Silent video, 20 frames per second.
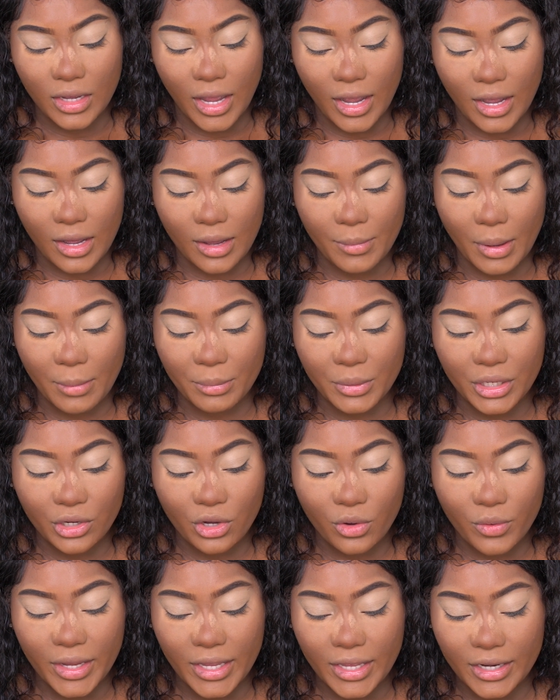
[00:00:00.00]
Um, I'm gonna
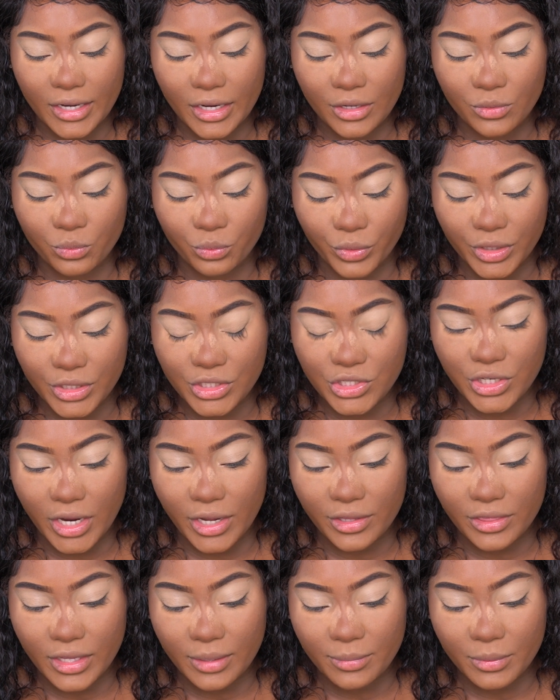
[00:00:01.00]
go ahead and reach,
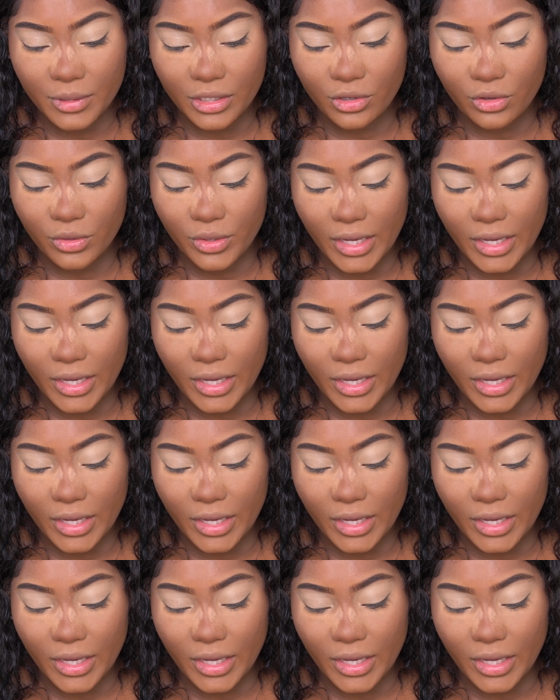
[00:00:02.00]
I think I'm gonna go